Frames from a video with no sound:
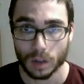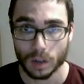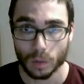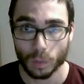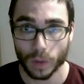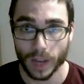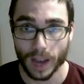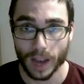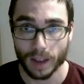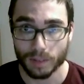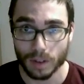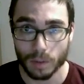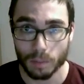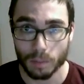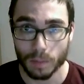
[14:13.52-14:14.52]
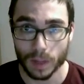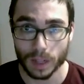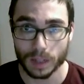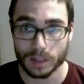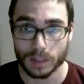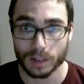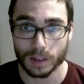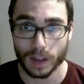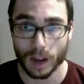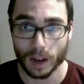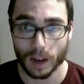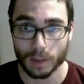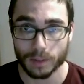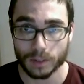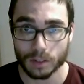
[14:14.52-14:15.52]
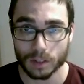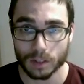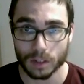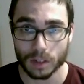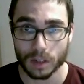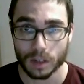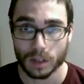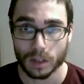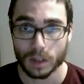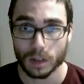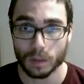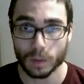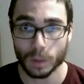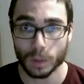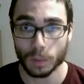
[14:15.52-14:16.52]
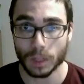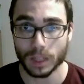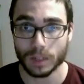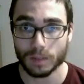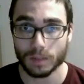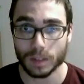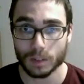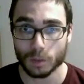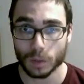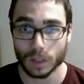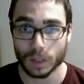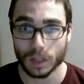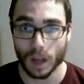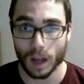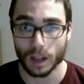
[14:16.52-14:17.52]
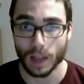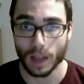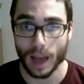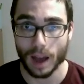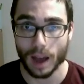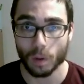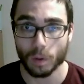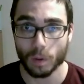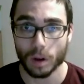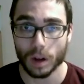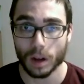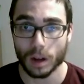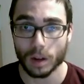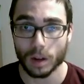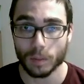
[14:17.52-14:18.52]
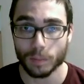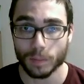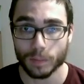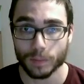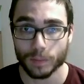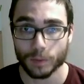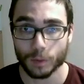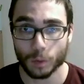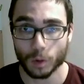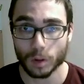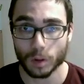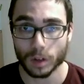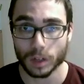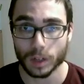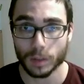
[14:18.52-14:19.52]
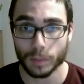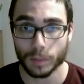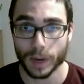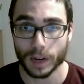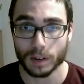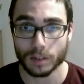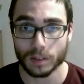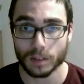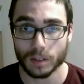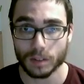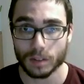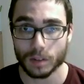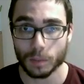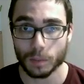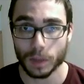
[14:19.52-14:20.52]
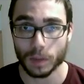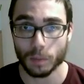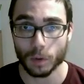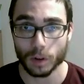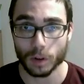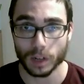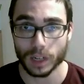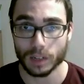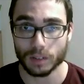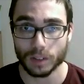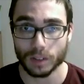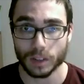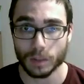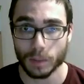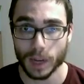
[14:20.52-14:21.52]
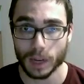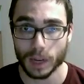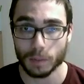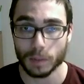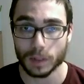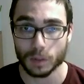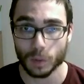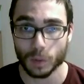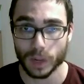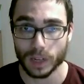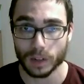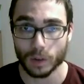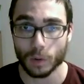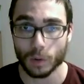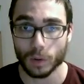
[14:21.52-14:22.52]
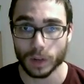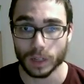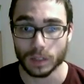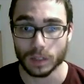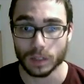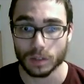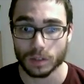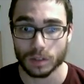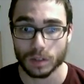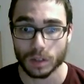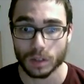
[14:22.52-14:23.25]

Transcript: we have military officer. And we believe this will allow for comparisons to be more easily made between coins.